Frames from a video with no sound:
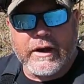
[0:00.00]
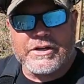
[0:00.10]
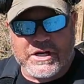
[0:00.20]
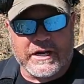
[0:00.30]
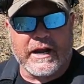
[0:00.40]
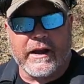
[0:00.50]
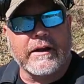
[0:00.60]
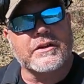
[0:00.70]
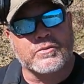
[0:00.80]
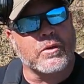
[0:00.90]
gray shaded
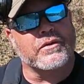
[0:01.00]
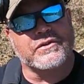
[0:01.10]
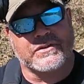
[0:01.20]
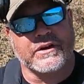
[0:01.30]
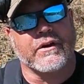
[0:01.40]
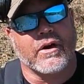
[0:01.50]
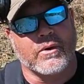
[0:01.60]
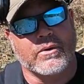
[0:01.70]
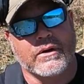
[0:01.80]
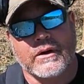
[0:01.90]
area, is worth 0.